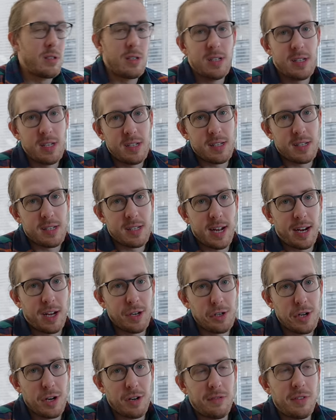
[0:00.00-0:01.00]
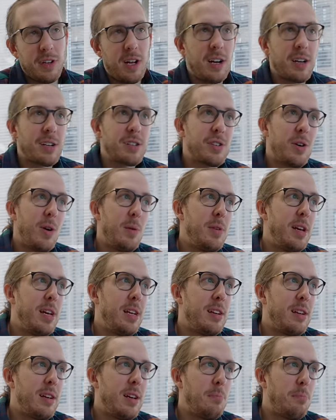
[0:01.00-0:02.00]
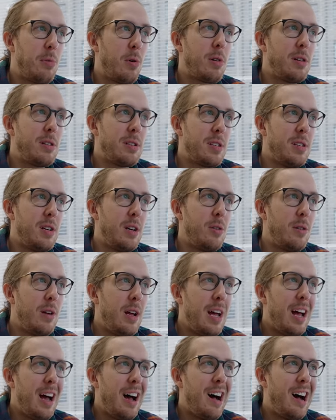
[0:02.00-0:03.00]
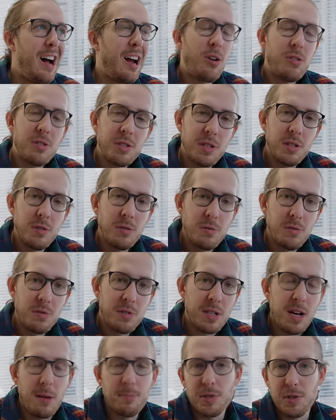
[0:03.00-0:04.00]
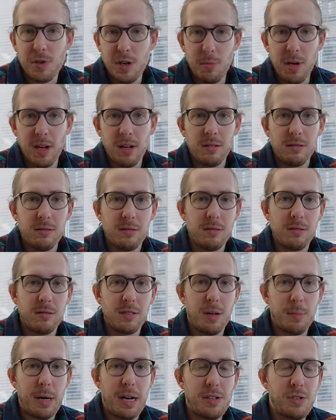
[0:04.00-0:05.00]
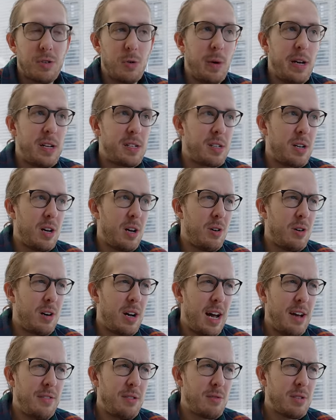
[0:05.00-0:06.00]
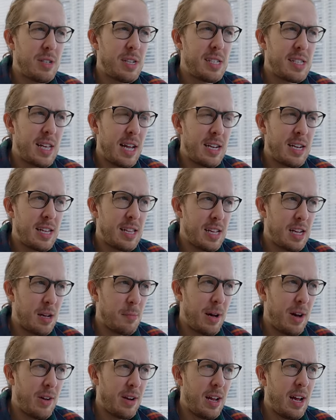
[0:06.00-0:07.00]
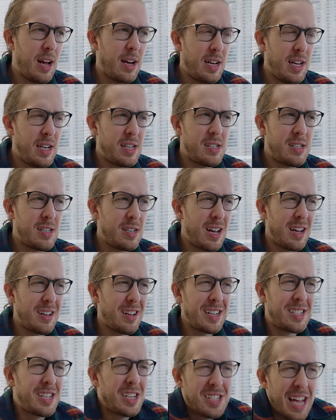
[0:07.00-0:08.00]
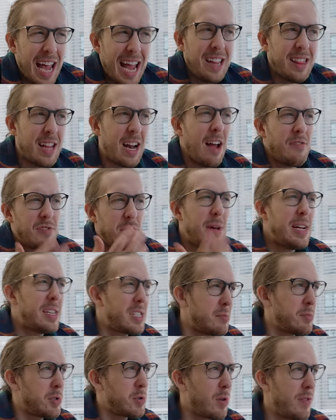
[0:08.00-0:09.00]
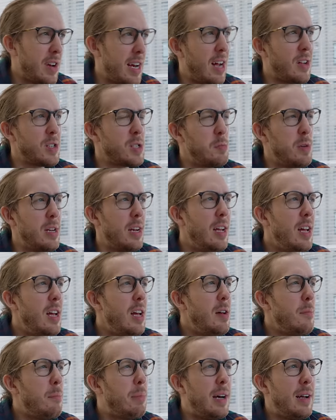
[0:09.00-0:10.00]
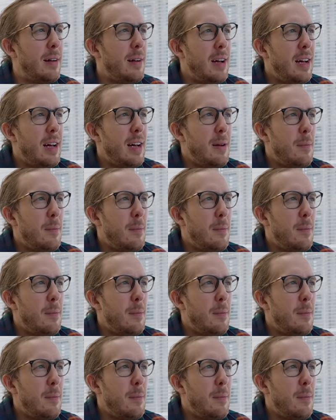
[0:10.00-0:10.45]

This is a second channel vlog, so I mean, important to note, I also stopped streaming about 2 weeks ago. I haven't really said anything about it. I just hate that I have to make some sort of announcement, but